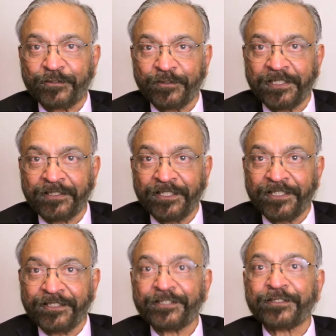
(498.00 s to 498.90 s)
so
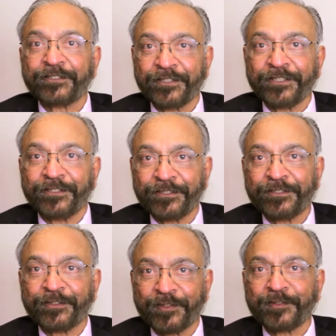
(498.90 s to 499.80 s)
that this is
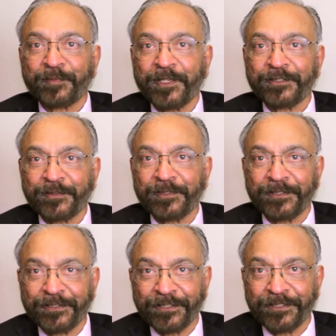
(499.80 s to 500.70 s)
this is a
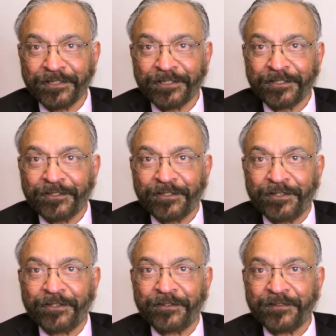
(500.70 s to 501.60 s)
responsibility
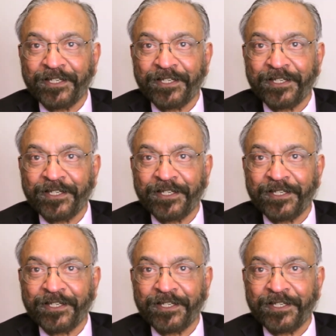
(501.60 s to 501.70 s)
of